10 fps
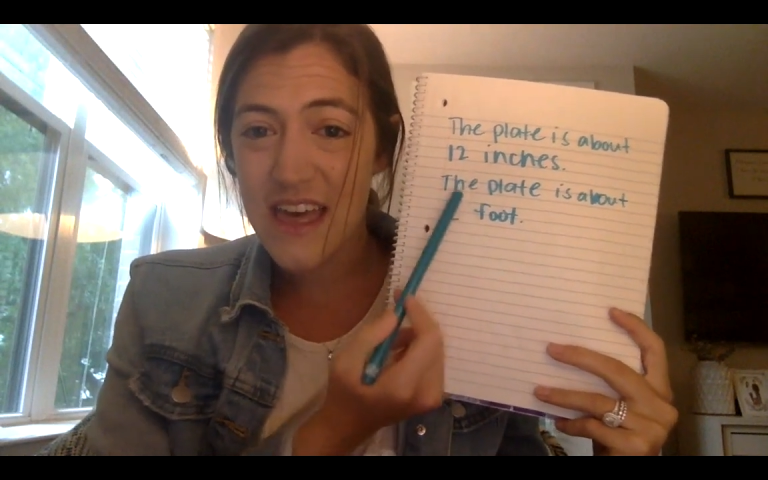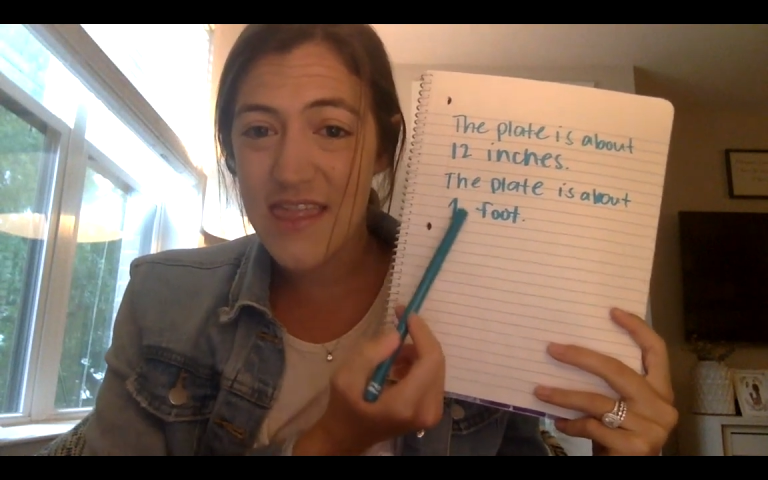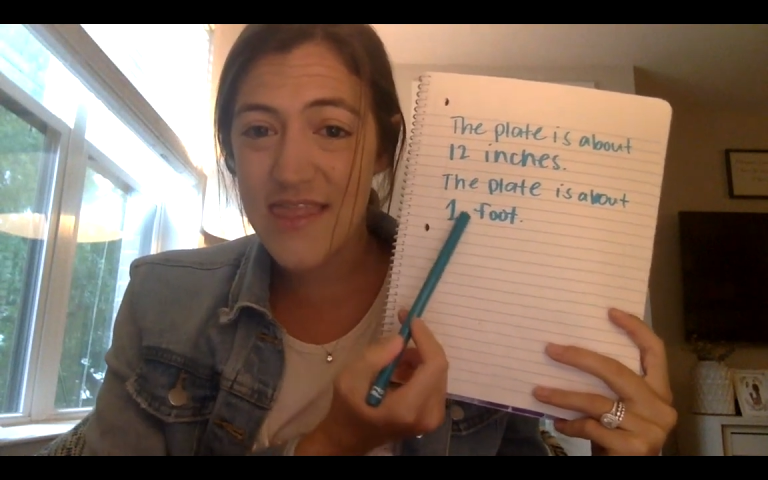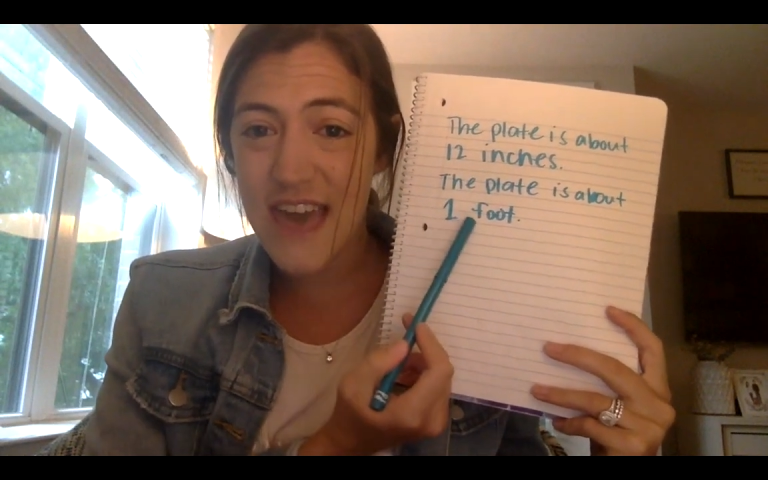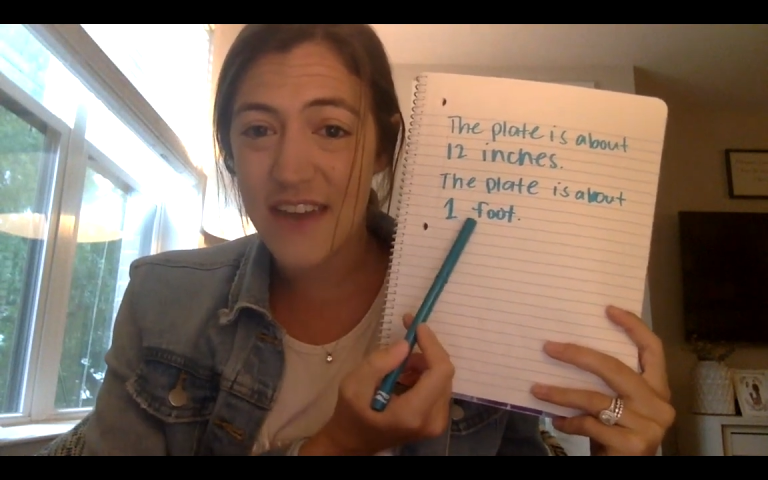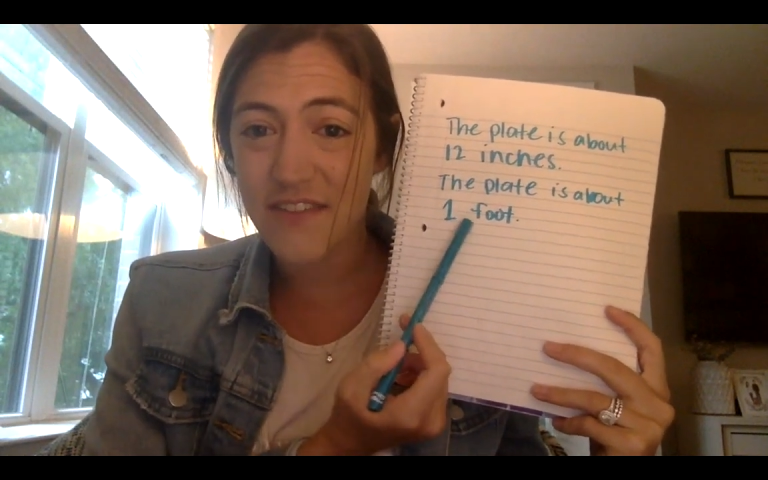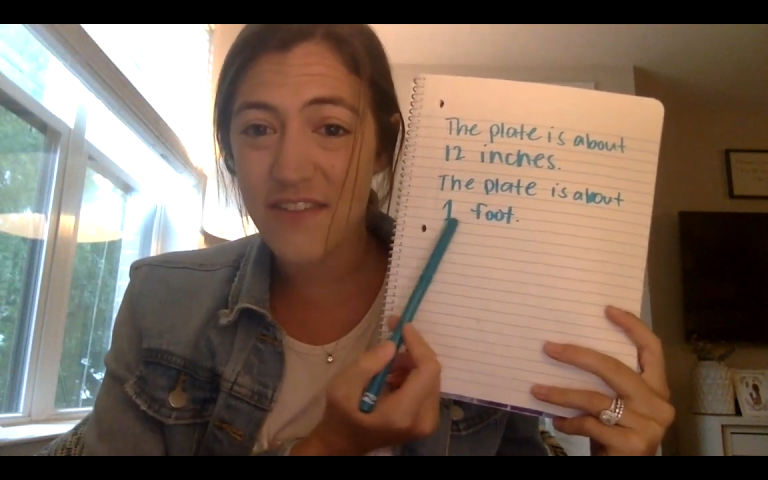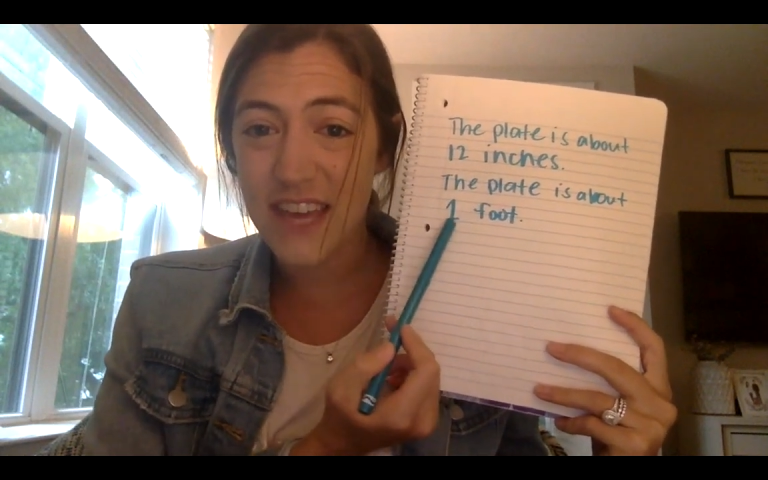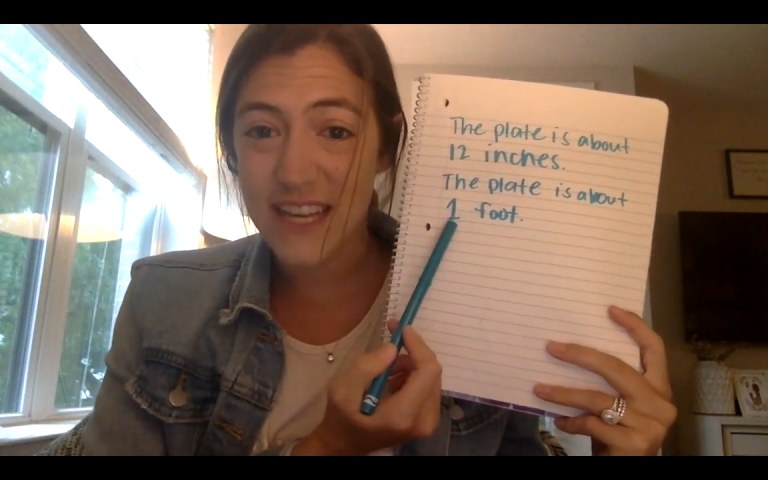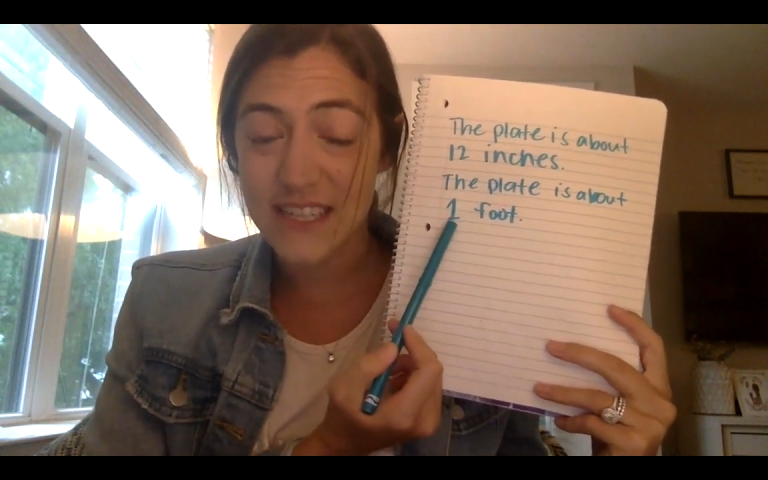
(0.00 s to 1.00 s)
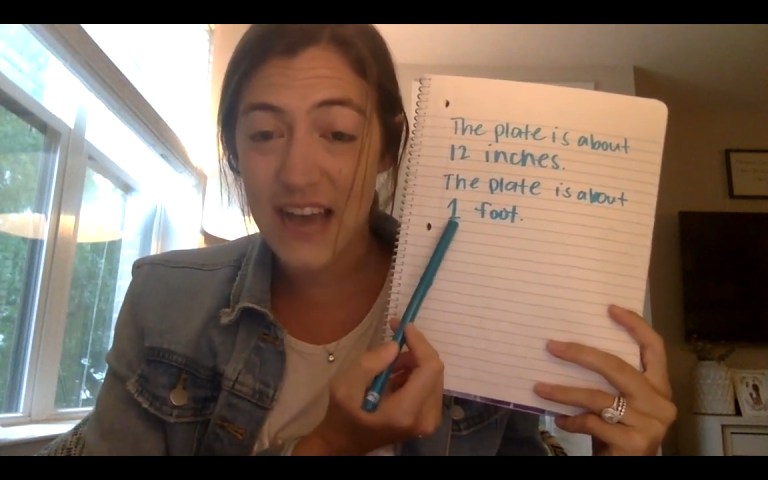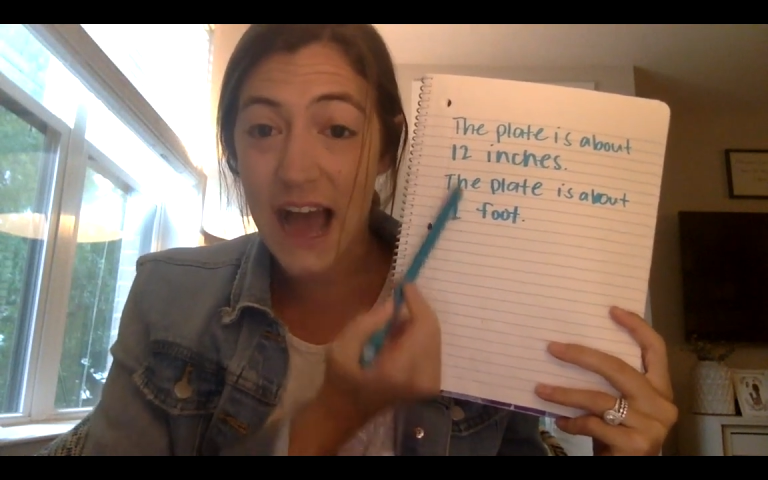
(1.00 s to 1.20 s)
than feet.